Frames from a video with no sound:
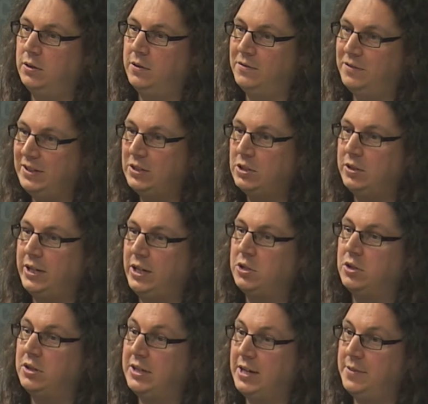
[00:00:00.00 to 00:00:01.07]
this
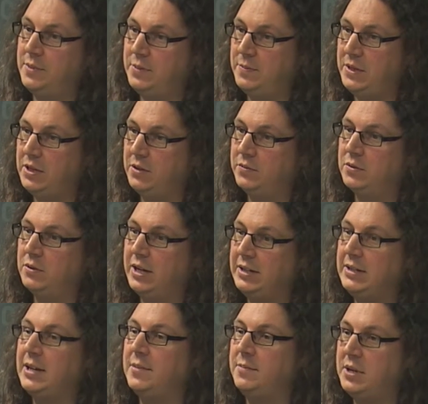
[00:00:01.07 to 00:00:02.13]
connection can be meaningful
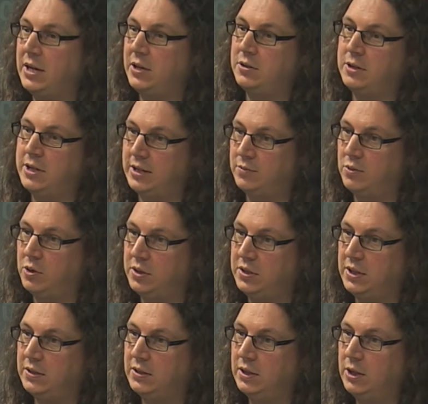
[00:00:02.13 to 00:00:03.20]
and can be actually exploited